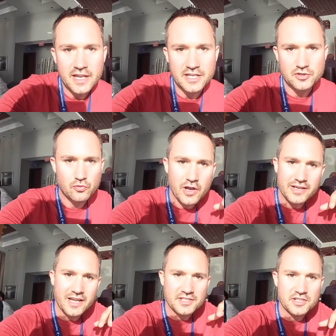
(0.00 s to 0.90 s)
It's
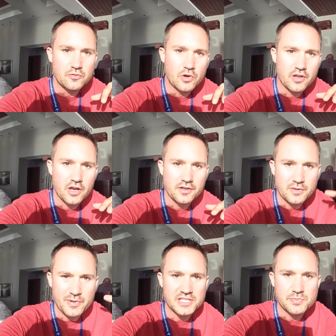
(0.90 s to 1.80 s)
right next to where uh,
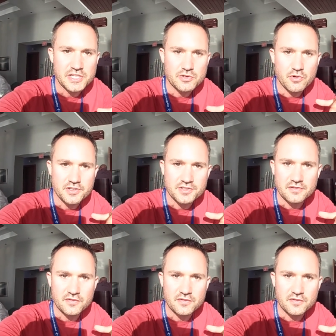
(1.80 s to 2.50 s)
the big speech was